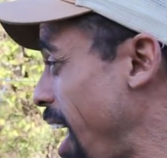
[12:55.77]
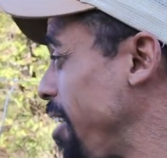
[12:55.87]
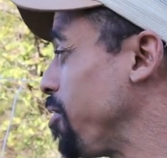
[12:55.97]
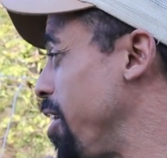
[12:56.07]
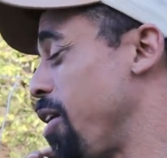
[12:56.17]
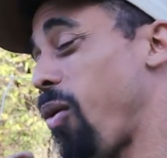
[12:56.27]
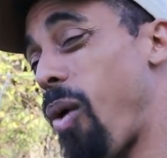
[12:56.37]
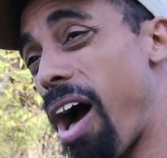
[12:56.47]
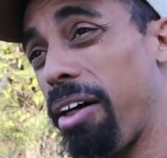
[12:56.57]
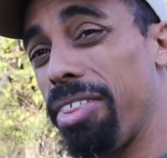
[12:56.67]
life
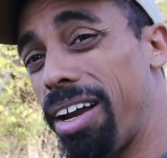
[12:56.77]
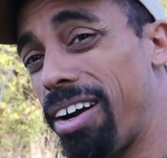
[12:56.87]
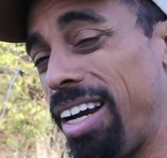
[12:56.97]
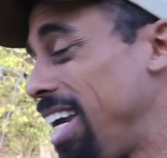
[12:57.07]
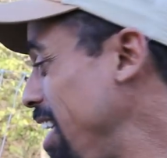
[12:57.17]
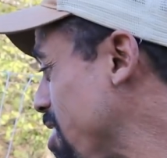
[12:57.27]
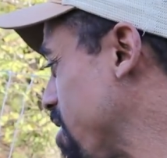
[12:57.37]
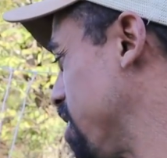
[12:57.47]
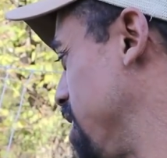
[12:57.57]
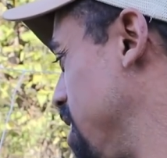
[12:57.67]
while they're
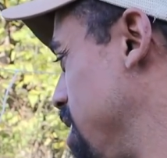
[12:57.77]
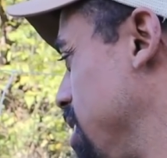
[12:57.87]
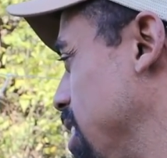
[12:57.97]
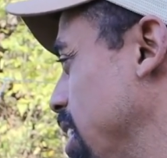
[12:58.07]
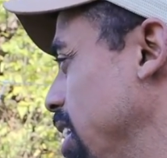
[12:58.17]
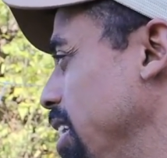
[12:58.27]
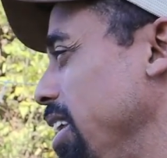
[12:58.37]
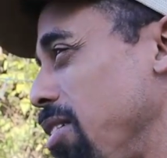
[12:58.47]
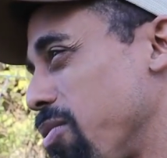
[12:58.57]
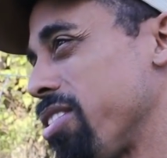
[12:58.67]
here
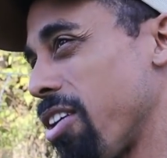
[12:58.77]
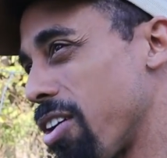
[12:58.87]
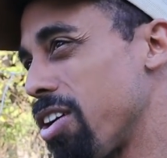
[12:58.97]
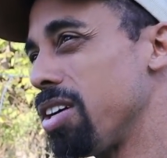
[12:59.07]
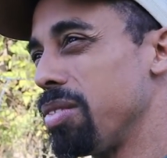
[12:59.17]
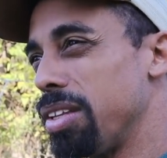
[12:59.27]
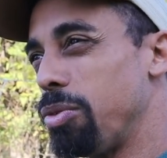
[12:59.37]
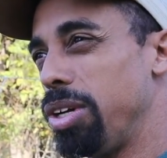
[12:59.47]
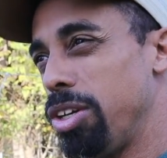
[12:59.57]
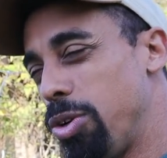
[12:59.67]
and in return
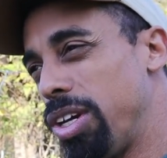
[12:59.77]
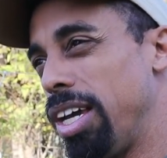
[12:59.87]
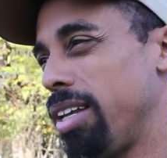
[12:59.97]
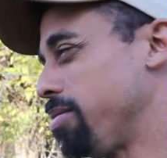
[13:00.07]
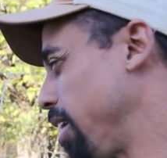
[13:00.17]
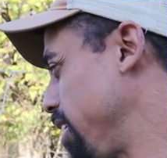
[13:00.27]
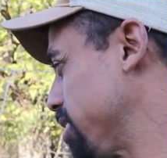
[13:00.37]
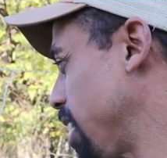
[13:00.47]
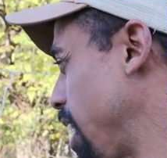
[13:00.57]
we do get things